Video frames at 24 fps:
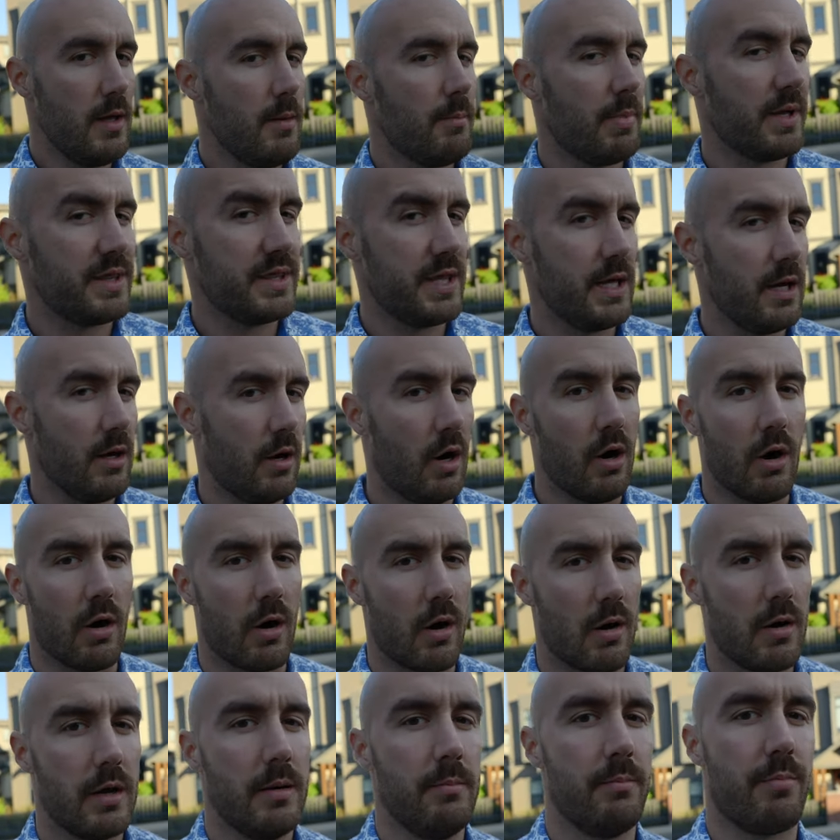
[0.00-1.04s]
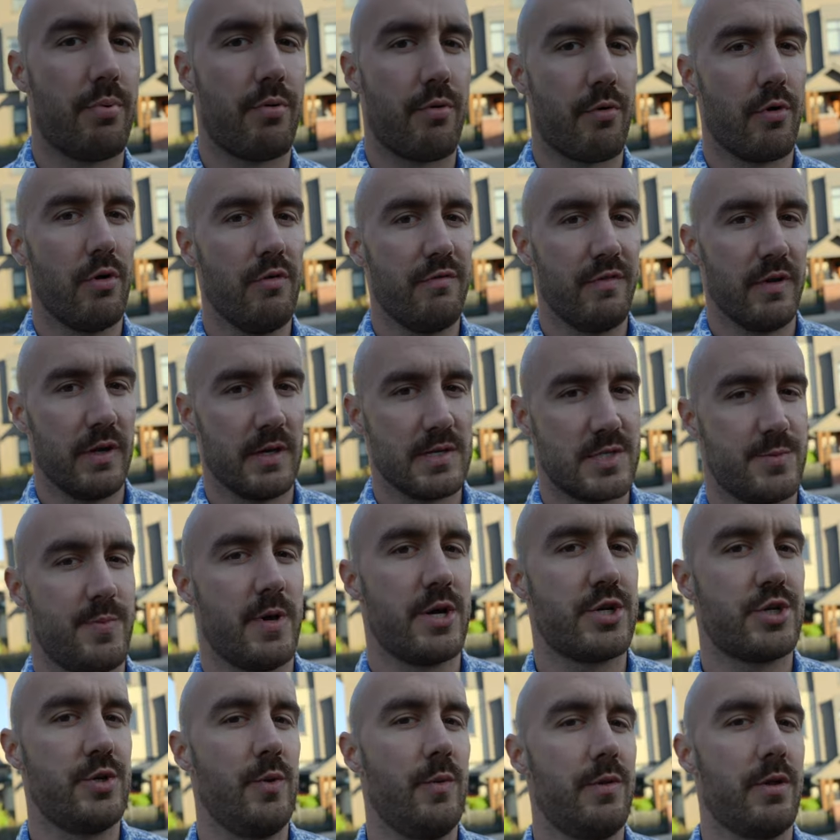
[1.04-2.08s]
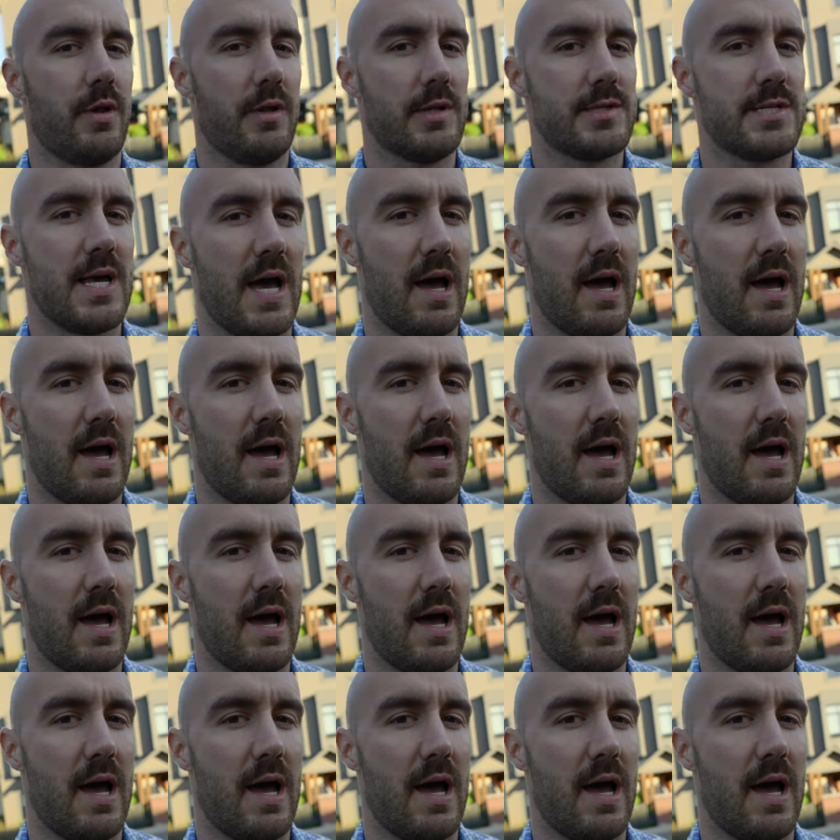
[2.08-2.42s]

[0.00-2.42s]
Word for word: but they are improving, especially with all that's